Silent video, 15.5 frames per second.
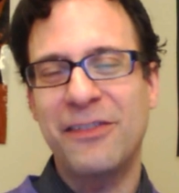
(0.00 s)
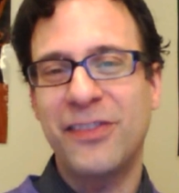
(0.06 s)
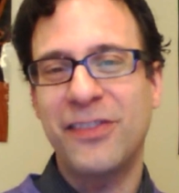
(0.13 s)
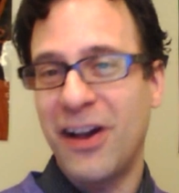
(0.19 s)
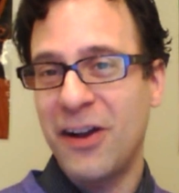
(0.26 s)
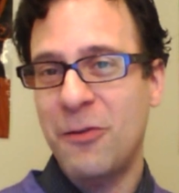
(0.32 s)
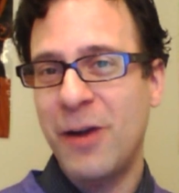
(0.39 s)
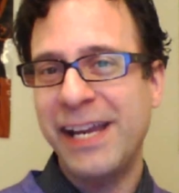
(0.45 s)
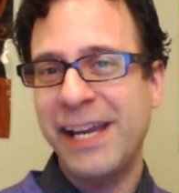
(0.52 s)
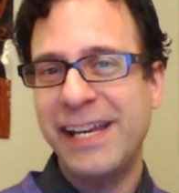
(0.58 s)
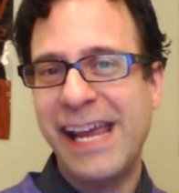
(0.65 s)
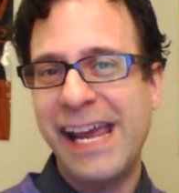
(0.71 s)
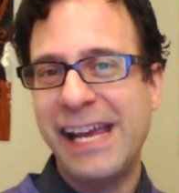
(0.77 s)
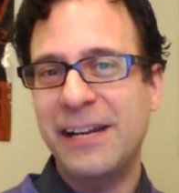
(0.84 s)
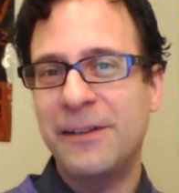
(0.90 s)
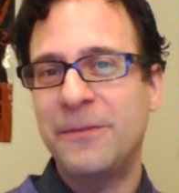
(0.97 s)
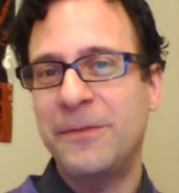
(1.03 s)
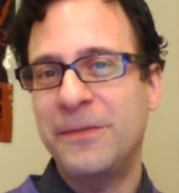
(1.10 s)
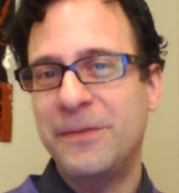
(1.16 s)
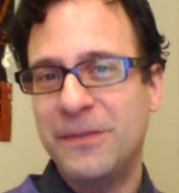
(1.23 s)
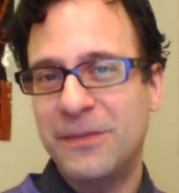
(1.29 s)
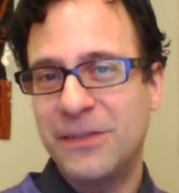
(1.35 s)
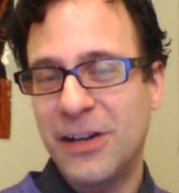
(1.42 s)
Now, it's not quite native,
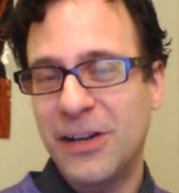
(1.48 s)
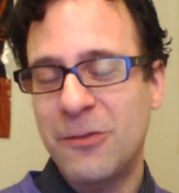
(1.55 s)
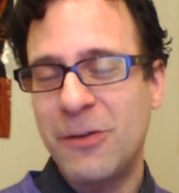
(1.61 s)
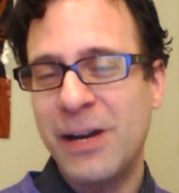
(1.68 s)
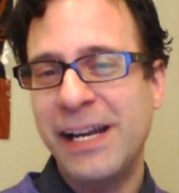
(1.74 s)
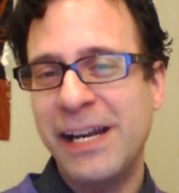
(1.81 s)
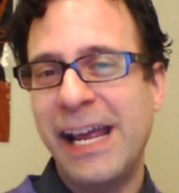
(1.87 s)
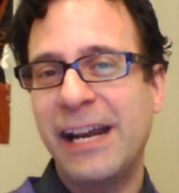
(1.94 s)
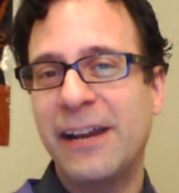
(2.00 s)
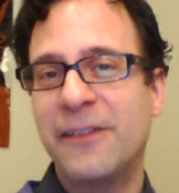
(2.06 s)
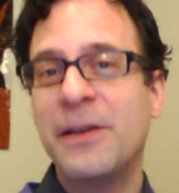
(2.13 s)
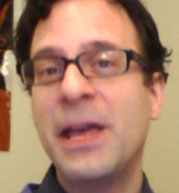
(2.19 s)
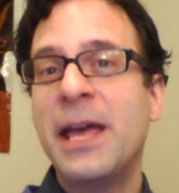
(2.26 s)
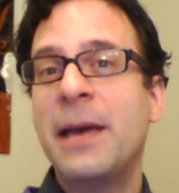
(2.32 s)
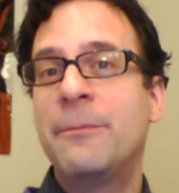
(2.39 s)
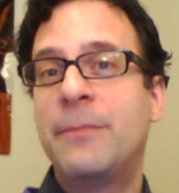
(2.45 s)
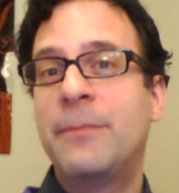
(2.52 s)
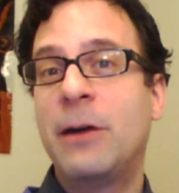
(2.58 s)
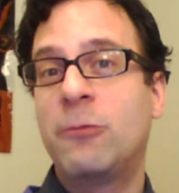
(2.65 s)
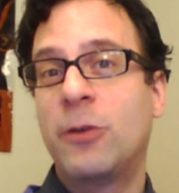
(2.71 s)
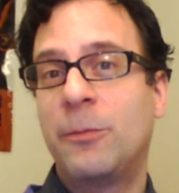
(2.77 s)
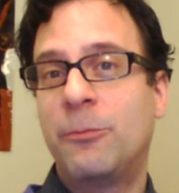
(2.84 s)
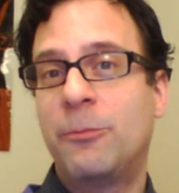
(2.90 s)
not quite native,
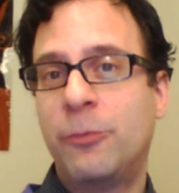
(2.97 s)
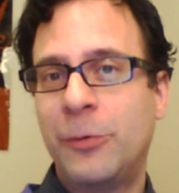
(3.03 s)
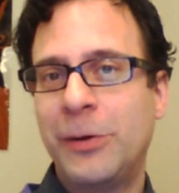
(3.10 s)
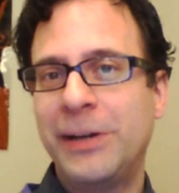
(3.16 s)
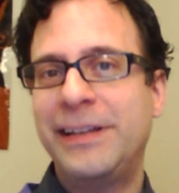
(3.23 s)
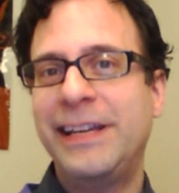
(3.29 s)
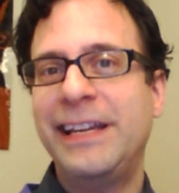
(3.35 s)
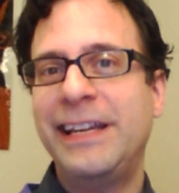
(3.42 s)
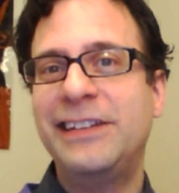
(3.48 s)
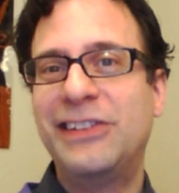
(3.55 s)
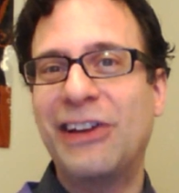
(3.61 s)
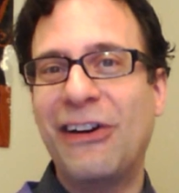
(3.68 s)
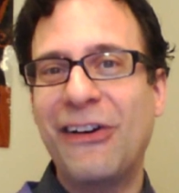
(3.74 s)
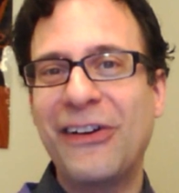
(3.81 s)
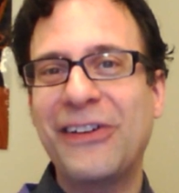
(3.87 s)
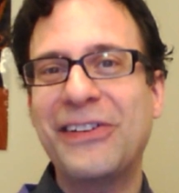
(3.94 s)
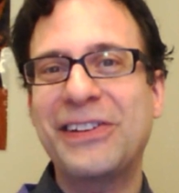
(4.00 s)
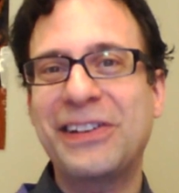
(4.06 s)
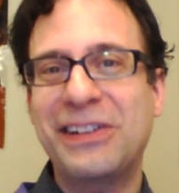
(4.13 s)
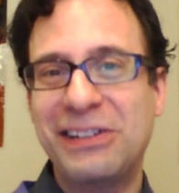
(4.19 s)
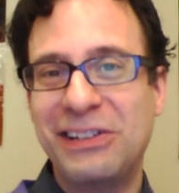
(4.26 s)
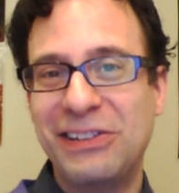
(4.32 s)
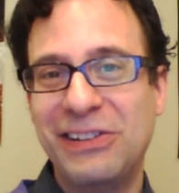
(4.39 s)
but we're pretty
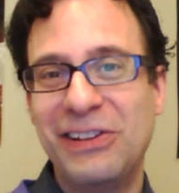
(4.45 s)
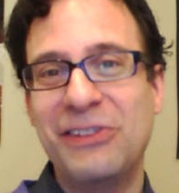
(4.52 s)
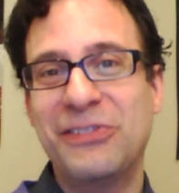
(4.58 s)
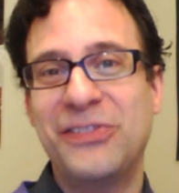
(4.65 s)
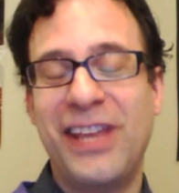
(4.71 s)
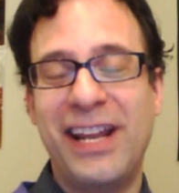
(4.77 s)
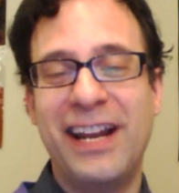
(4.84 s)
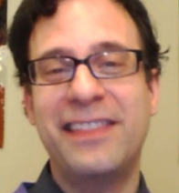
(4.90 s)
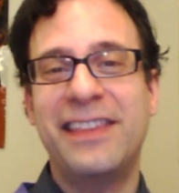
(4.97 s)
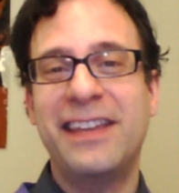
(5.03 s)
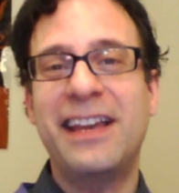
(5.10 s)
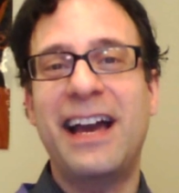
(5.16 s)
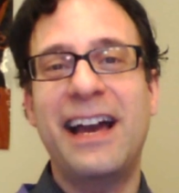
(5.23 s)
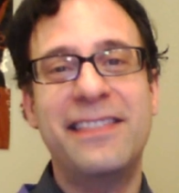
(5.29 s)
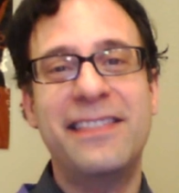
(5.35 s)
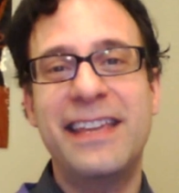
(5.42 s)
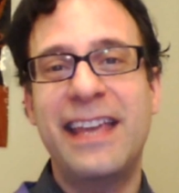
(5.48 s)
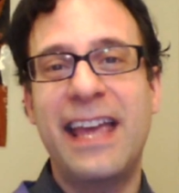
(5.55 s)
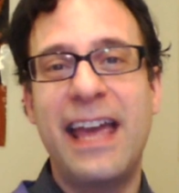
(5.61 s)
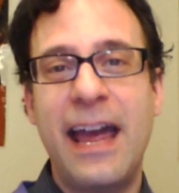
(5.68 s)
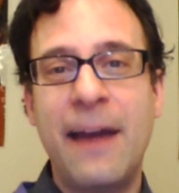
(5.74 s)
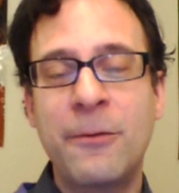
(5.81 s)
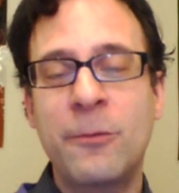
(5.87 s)
darned close. And I think I
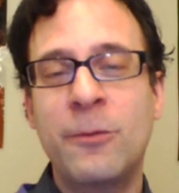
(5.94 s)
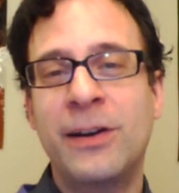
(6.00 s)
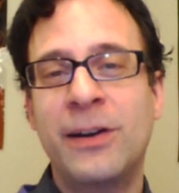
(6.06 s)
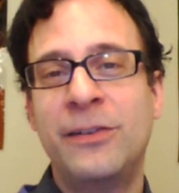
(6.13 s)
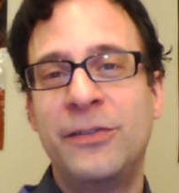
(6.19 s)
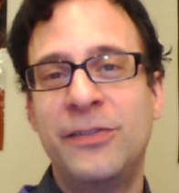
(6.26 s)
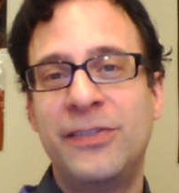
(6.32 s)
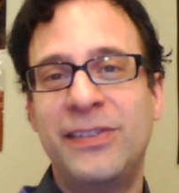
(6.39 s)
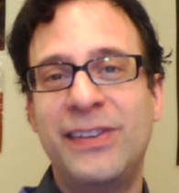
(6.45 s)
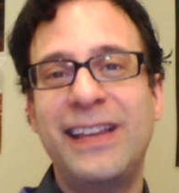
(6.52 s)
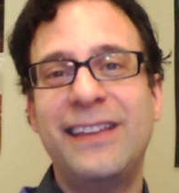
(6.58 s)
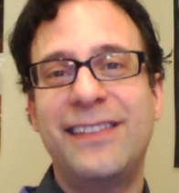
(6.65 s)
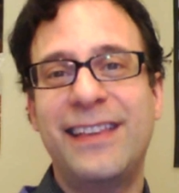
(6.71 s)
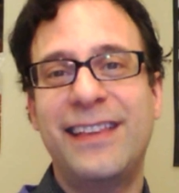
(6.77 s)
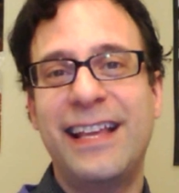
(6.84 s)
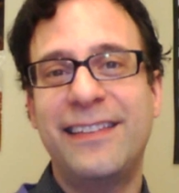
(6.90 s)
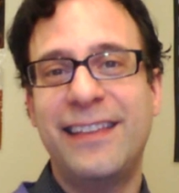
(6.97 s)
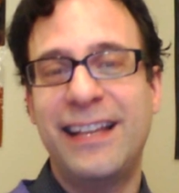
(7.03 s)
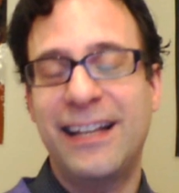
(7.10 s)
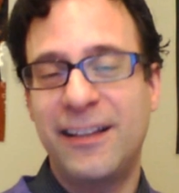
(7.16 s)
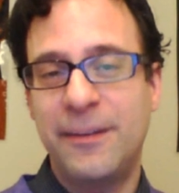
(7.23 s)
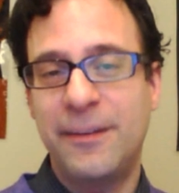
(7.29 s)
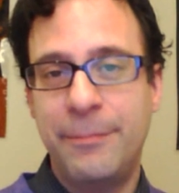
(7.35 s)
think everyone who sees
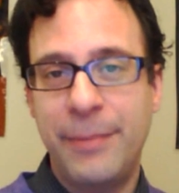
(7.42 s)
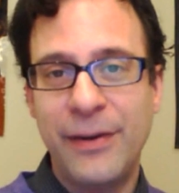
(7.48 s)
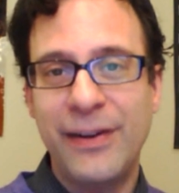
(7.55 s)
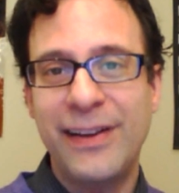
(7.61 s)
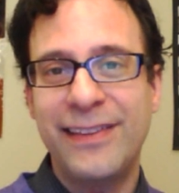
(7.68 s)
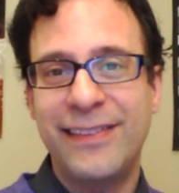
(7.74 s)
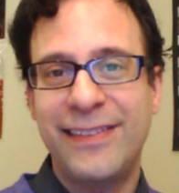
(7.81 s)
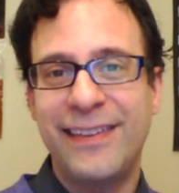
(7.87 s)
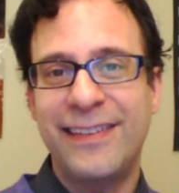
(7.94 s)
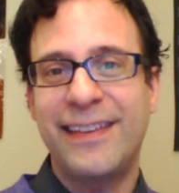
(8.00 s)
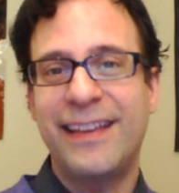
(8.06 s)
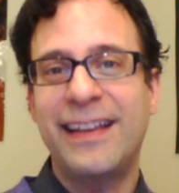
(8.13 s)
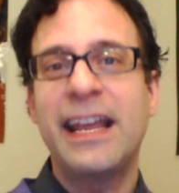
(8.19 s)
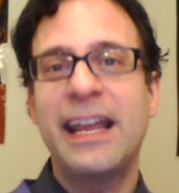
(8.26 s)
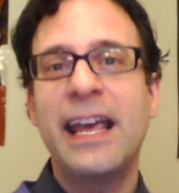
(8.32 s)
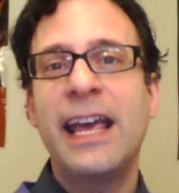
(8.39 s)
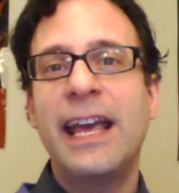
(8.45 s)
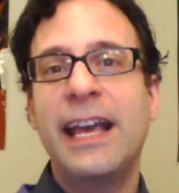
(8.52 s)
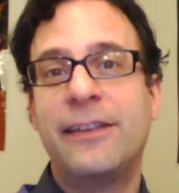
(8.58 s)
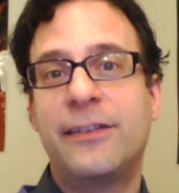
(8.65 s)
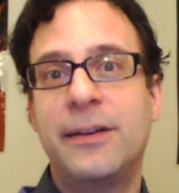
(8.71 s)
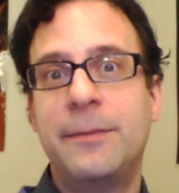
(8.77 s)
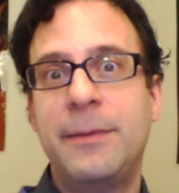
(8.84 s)
this and experiences it
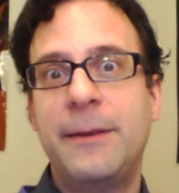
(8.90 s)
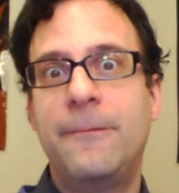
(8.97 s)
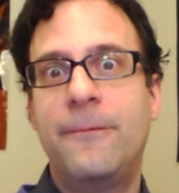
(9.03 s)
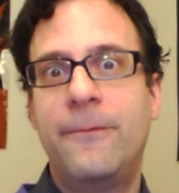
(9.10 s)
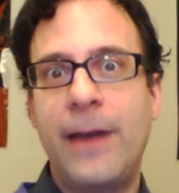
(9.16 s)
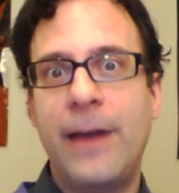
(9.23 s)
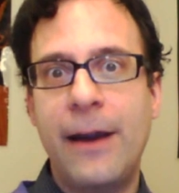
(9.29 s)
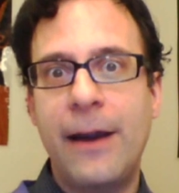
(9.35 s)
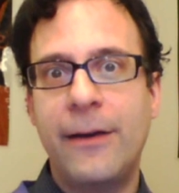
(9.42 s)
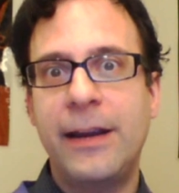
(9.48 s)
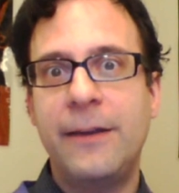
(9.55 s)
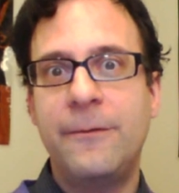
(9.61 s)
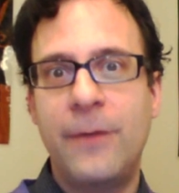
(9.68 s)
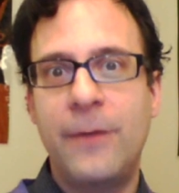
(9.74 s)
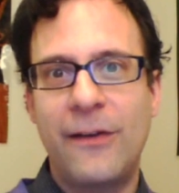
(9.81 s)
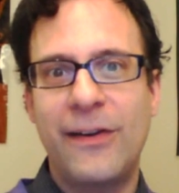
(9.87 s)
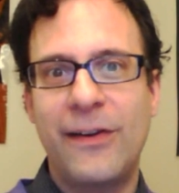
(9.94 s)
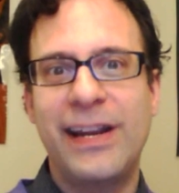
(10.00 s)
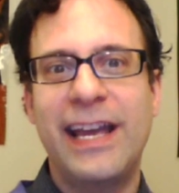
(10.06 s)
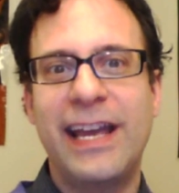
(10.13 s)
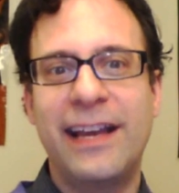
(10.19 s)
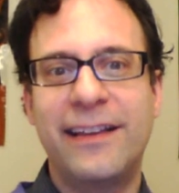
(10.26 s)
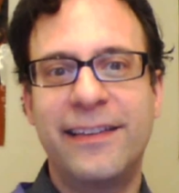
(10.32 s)
is going to be very,
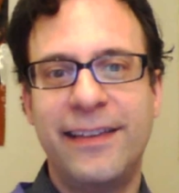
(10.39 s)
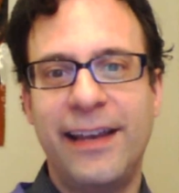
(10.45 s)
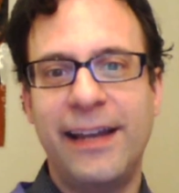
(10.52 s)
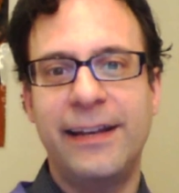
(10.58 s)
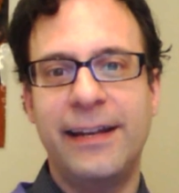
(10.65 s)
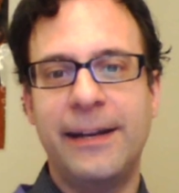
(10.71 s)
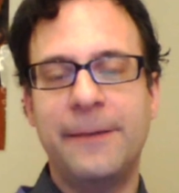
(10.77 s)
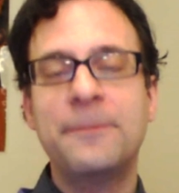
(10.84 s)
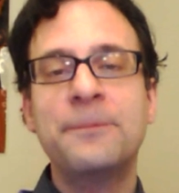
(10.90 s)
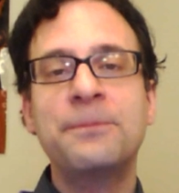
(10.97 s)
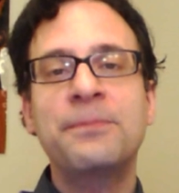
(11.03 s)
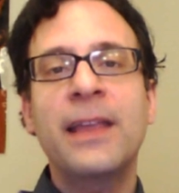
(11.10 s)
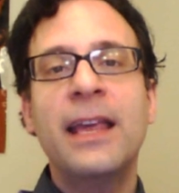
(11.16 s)
very excited.